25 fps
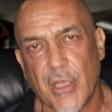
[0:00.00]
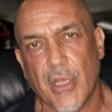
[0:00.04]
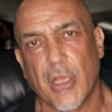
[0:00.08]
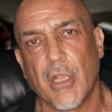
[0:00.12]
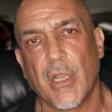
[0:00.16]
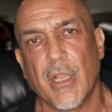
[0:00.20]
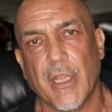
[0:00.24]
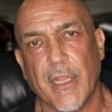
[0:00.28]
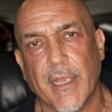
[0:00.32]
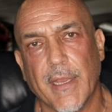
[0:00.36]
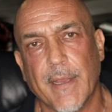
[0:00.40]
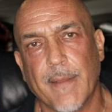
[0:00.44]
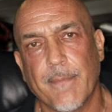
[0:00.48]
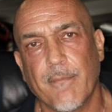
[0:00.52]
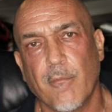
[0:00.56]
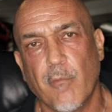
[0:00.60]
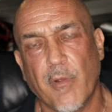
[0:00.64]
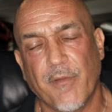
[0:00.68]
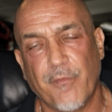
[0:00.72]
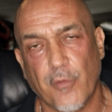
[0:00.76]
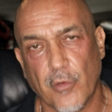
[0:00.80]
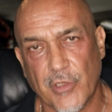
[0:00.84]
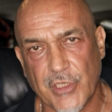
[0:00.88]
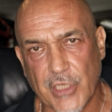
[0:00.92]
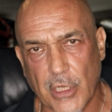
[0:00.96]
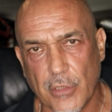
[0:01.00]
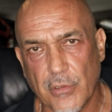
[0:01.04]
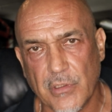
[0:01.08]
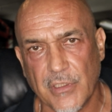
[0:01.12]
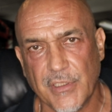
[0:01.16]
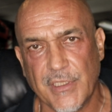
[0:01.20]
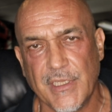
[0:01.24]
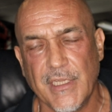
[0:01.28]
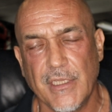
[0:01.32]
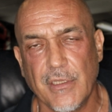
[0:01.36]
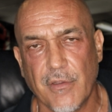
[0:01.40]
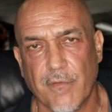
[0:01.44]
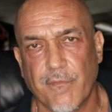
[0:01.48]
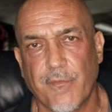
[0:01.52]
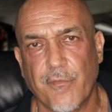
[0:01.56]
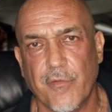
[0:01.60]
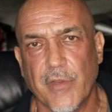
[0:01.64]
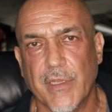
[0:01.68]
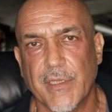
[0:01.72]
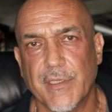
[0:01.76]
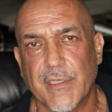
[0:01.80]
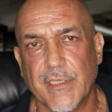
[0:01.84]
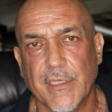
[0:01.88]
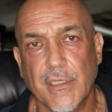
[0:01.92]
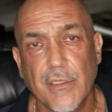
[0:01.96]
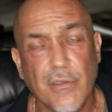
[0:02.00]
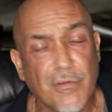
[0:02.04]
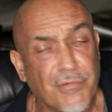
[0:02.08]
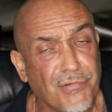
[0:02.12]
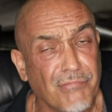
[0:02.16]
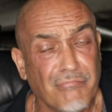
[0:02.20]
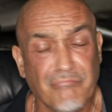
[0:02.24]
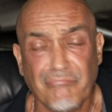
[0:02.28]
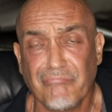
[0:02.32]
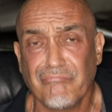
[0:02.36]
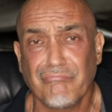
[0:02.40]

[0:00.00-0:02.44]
earlier with your total tea and your free tea, you